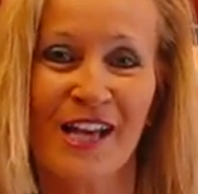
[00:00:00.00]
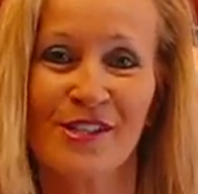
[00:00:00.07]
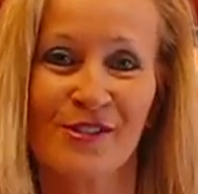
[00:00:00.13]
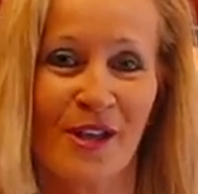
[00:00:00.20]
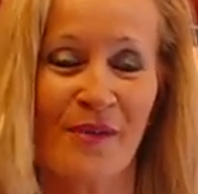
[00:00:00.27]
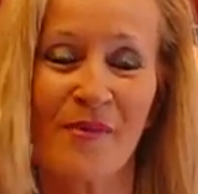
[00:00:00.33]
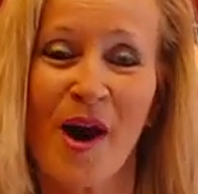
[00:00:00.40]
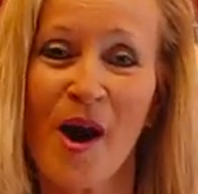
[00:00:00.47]

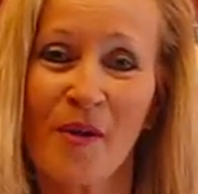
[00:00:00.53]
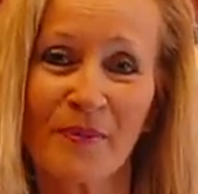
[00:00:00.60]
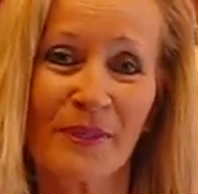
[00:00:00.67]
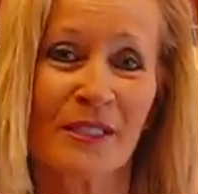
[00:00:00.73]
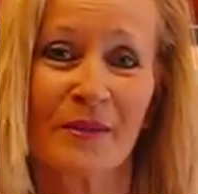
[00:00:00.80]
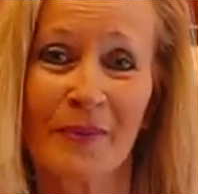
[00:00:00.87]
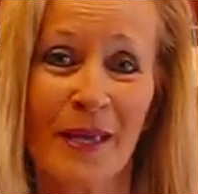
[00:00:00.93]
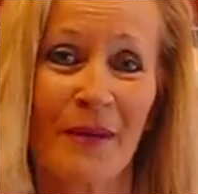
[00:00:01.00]
So I'm
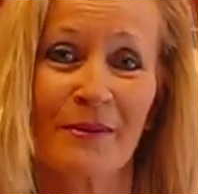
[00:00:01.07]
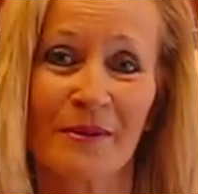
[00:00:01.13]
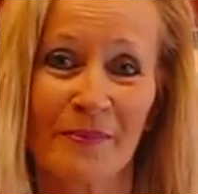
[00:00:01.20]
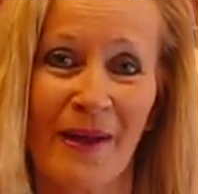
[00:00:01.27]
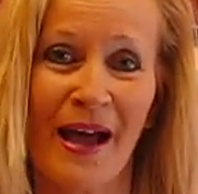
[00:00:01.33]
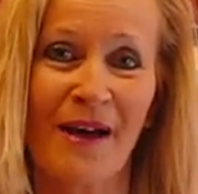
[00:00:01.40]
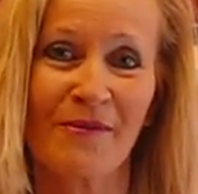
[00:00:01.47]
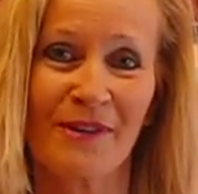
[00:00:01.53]
hoping to be able to
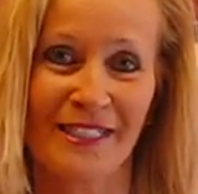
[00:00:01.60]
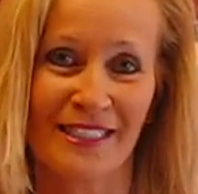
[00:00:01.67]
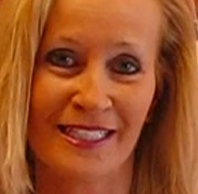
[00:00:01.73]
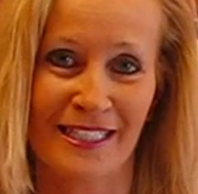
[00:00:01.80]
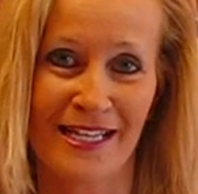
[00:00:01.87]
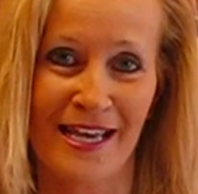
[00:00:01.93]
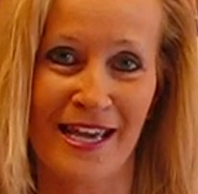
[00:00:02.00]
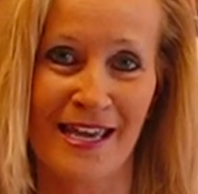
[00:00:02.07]
buy one
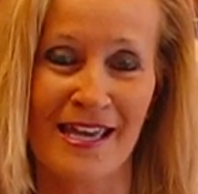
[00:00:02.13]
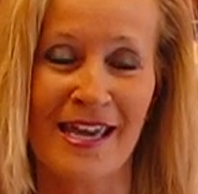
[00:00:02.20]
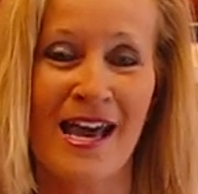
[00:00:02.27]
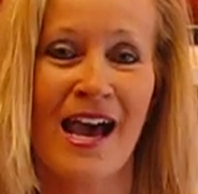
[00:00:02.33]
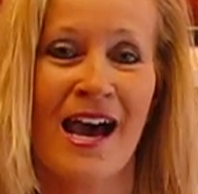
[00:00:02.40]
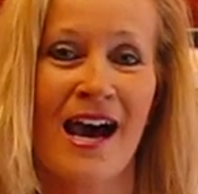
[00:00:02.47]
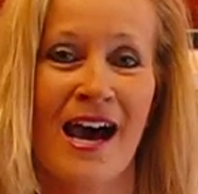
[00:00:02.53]
today.